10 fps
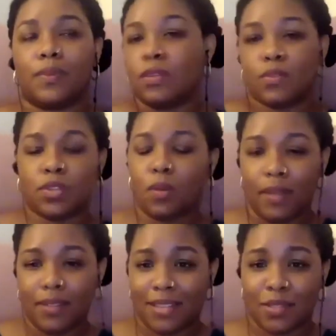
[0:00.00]
so many
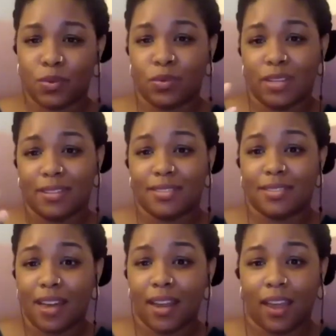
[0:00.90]
of these deaths were really
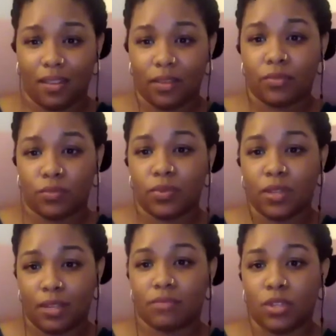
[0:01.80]
sudden. They're
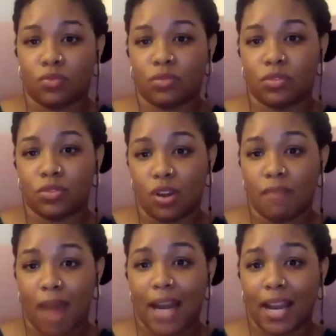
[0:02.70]
really, you know,
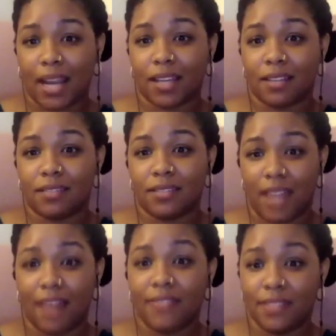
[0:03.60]
traumatic
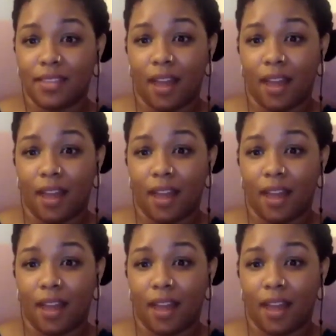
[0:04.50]
deaths in right.